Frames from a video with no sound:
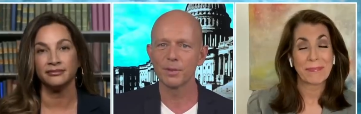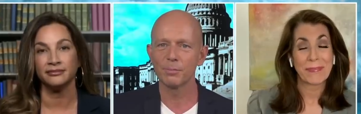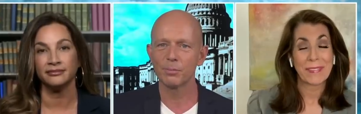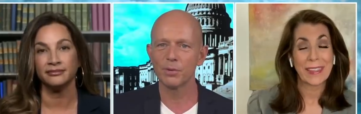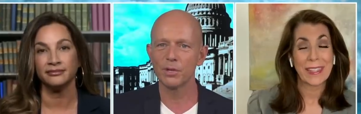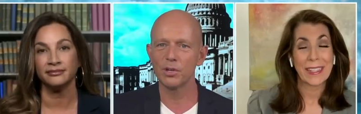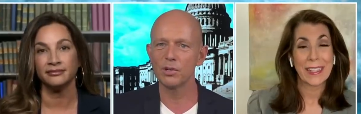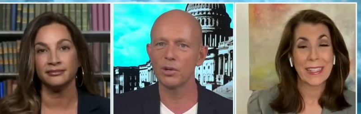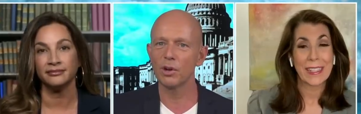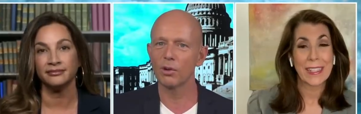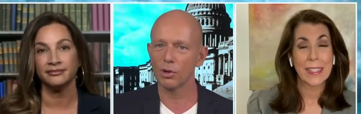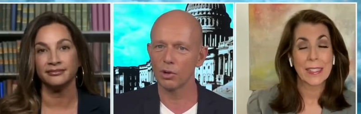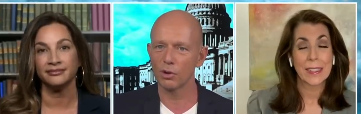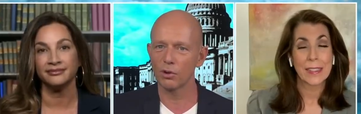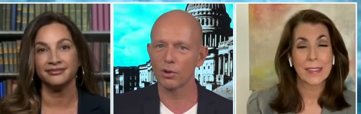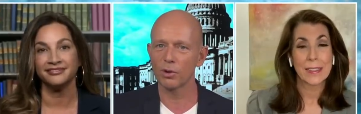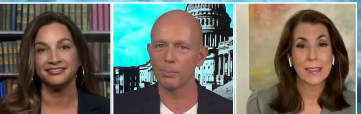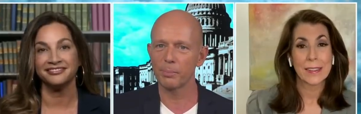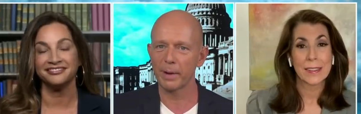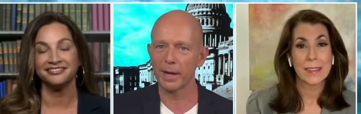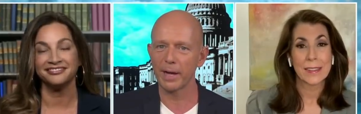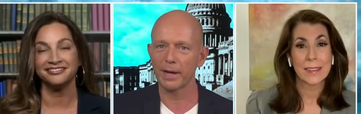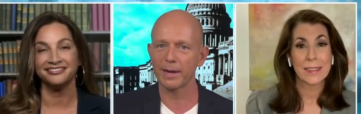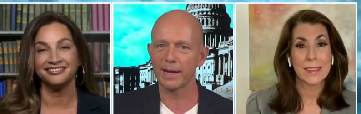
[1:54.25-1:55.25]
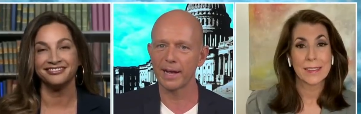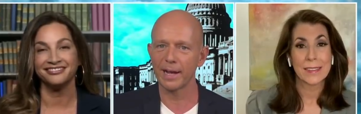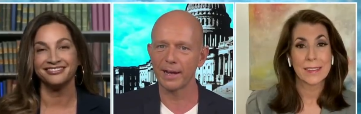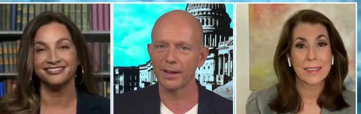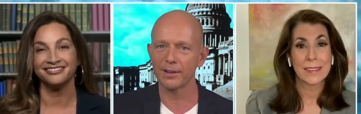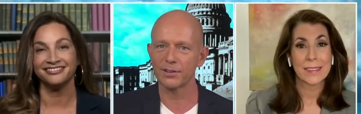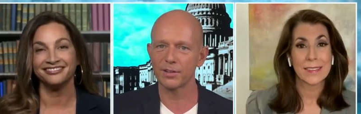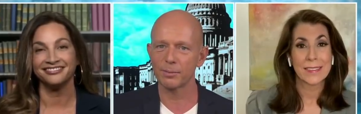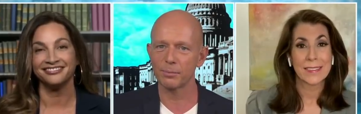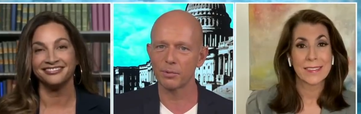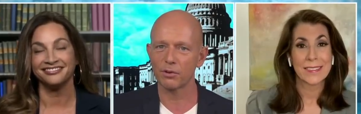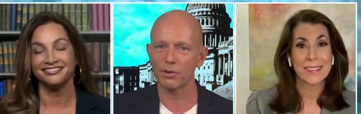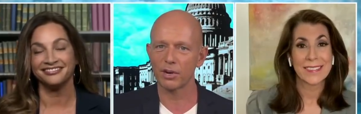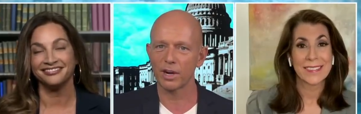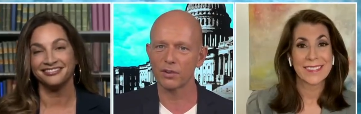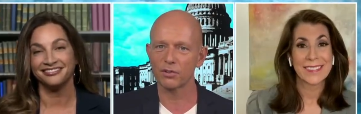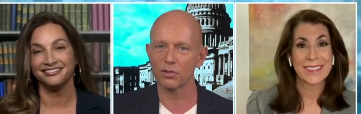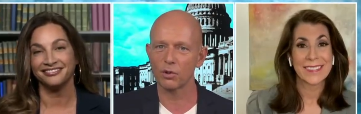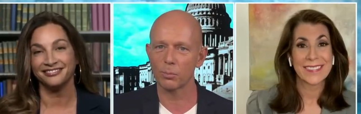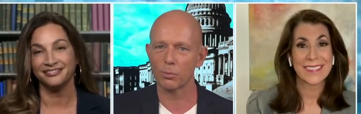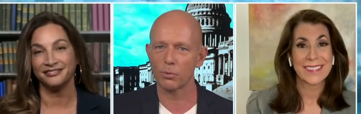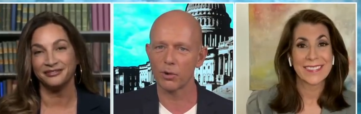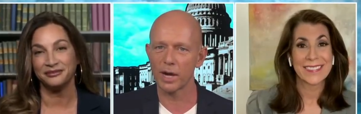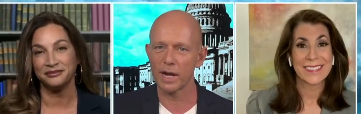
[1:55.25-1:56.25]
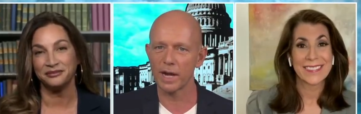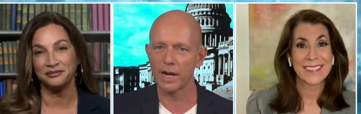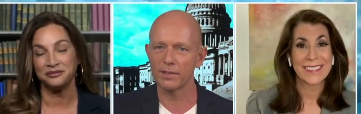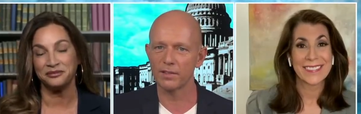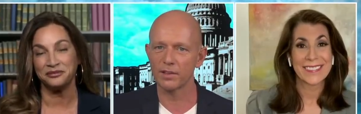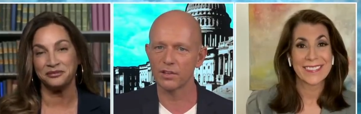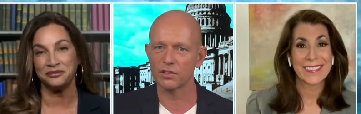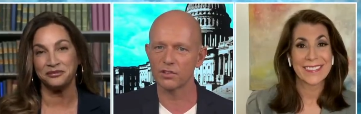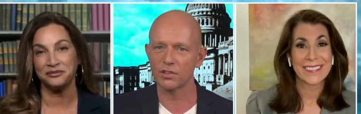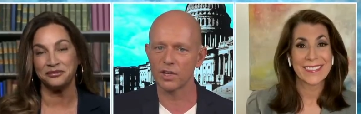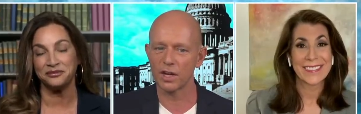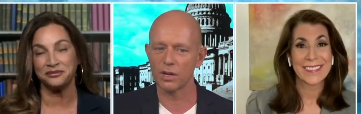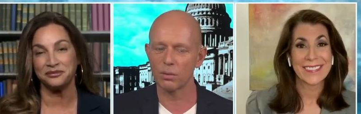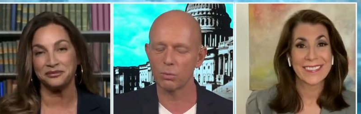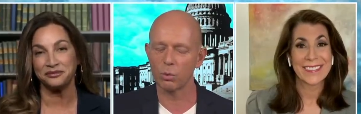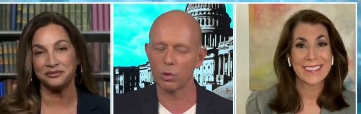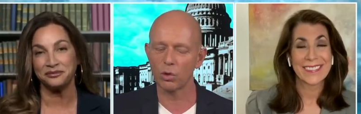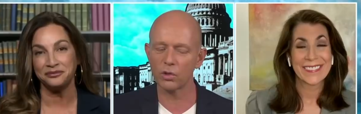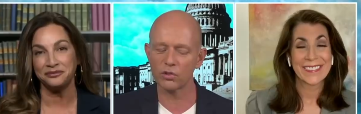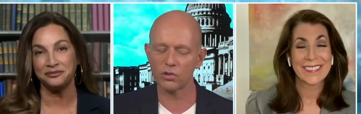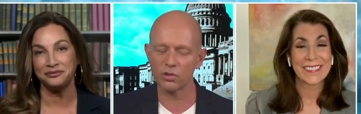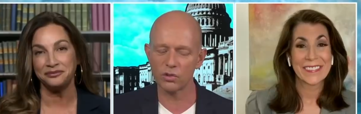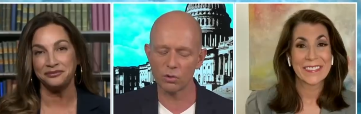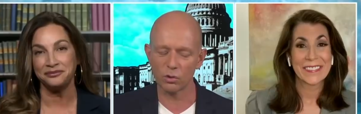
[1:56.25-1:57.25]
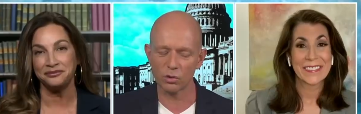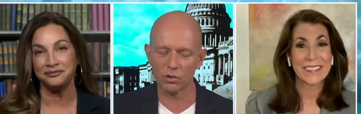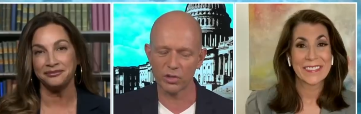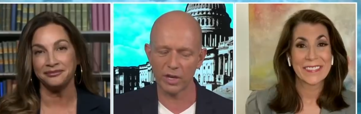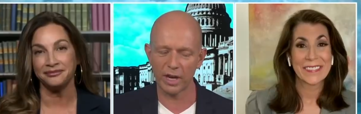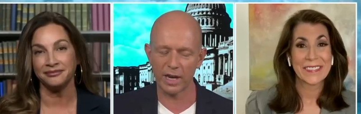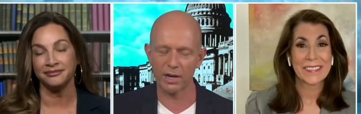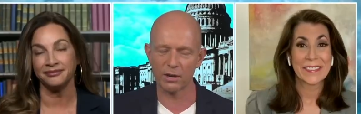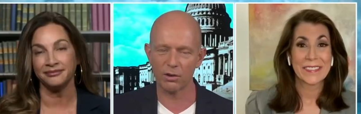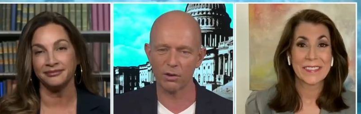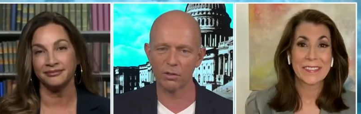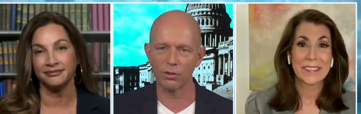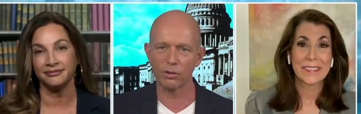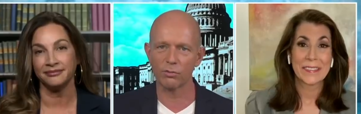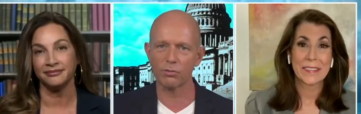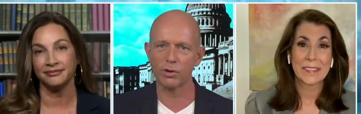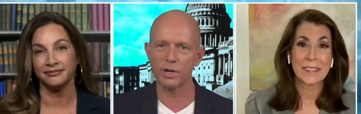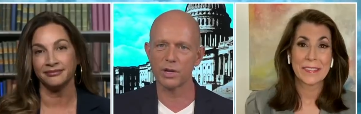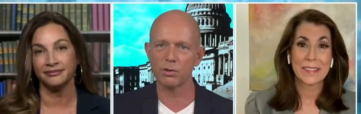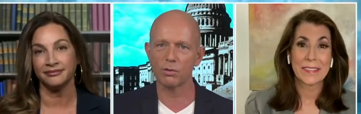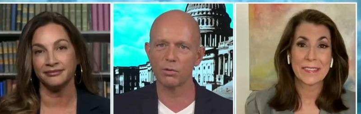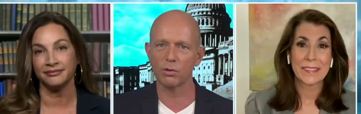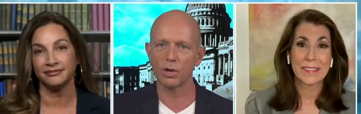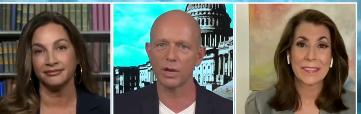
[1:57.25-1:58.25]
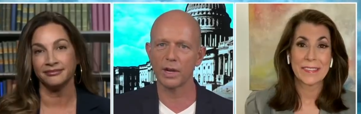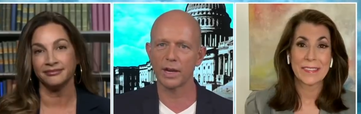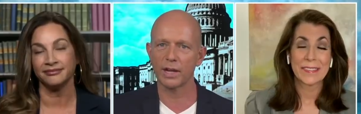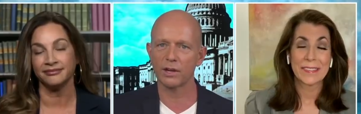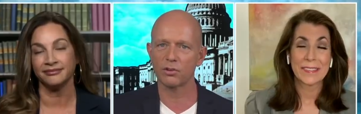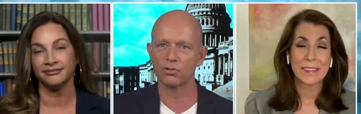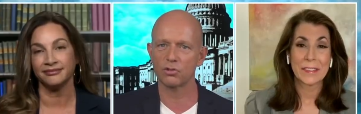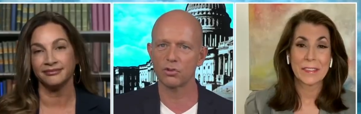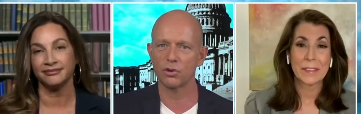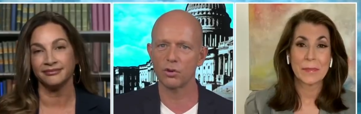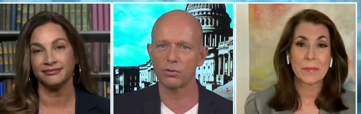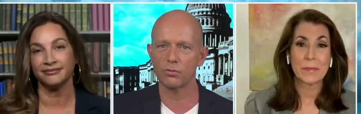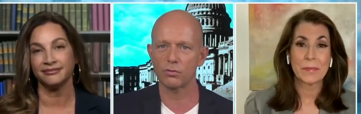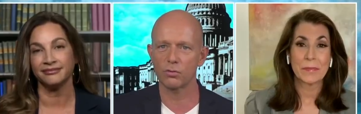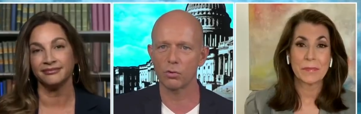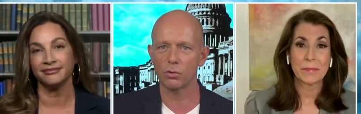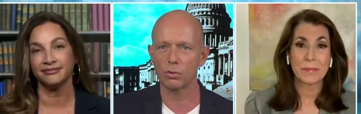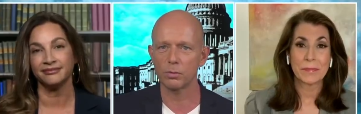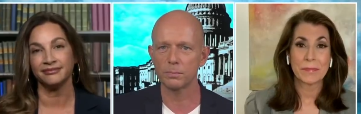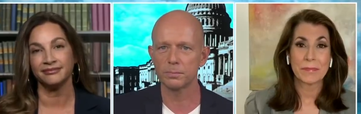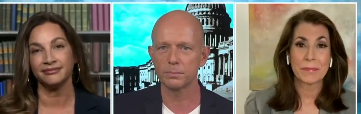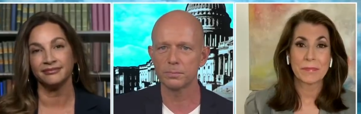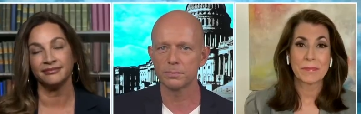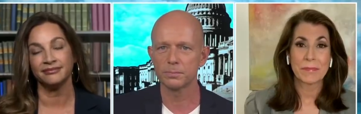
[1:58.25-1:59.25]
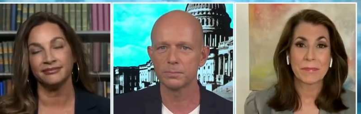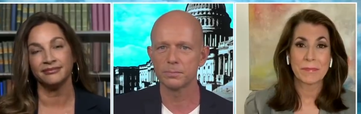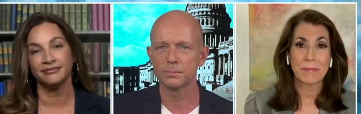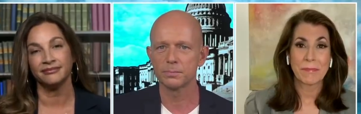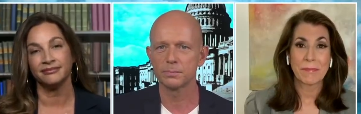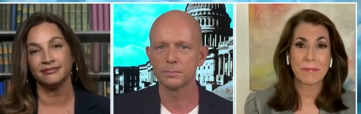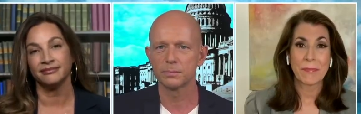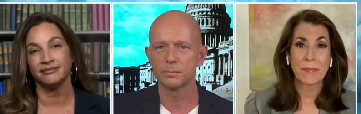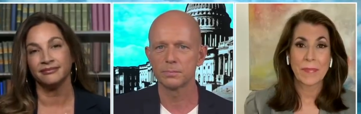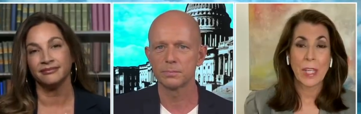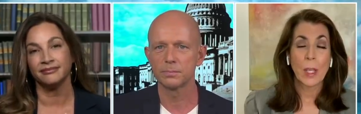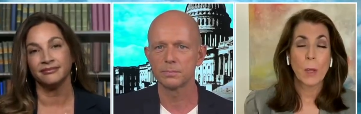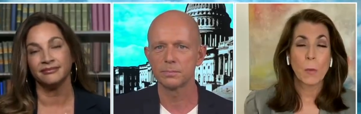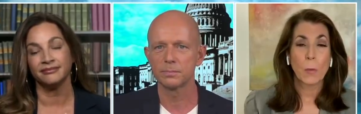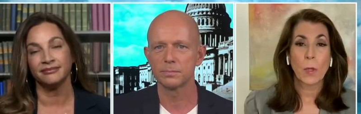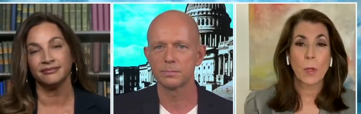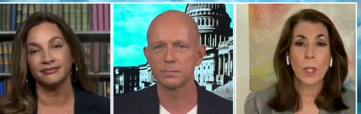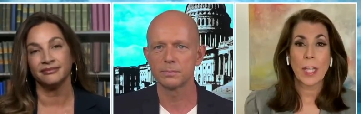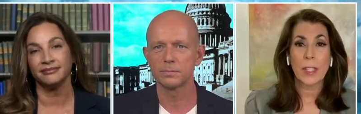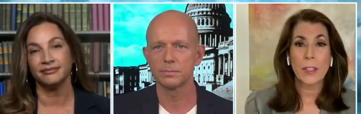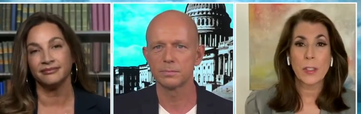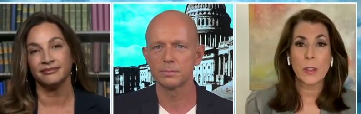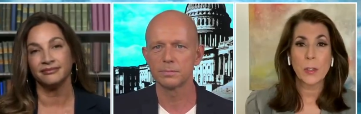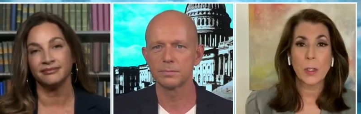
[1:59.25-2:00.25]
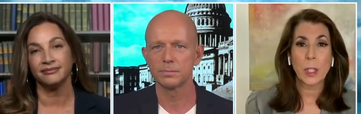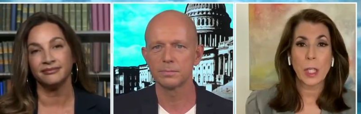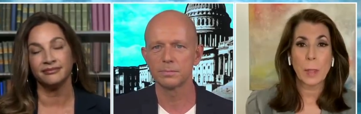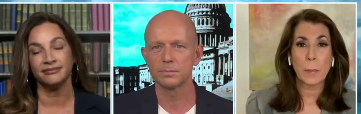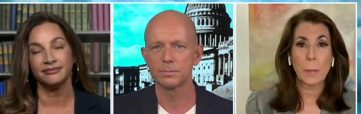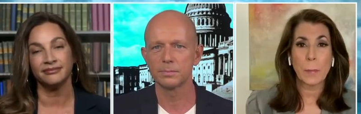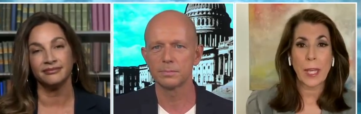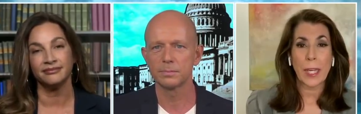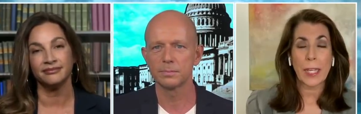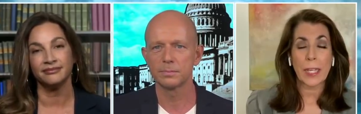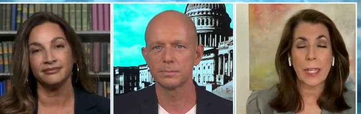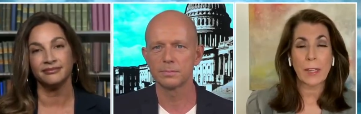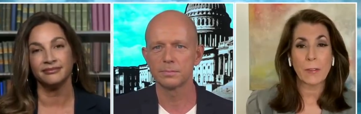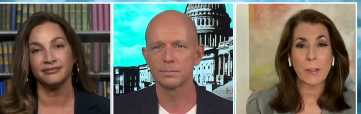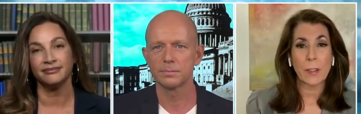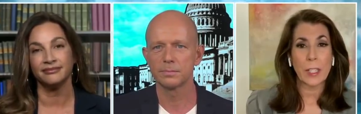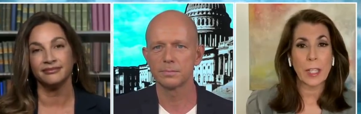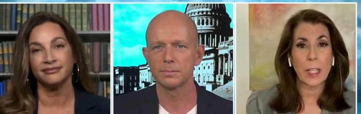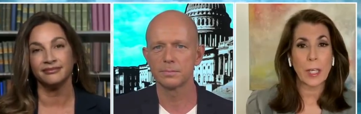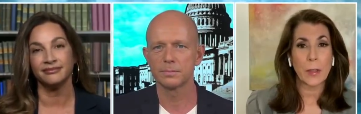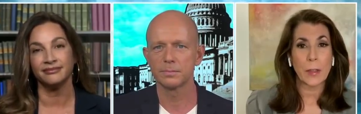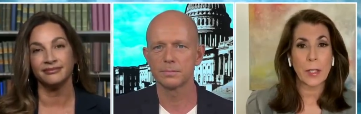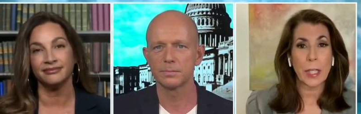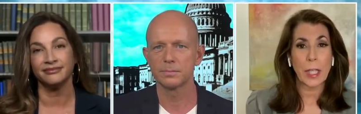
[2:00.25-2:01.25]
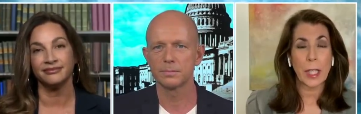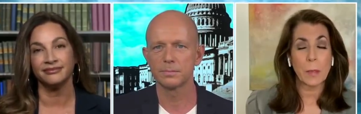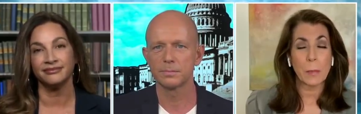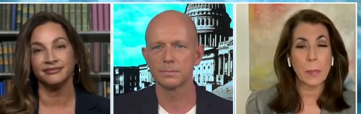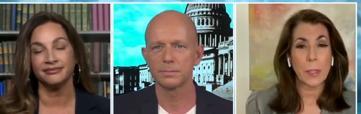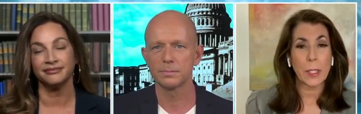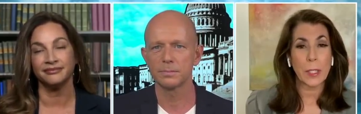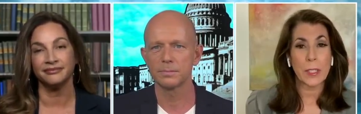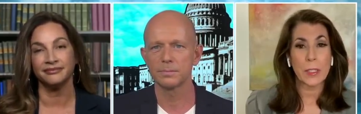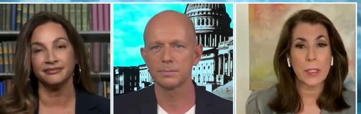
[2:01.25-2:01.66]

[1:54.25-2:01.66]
Speaker 1: but you know a lot about how Democrats operate in this state. What's your take on the recall election overall?
Speaker 2: Well, I do come back every now and then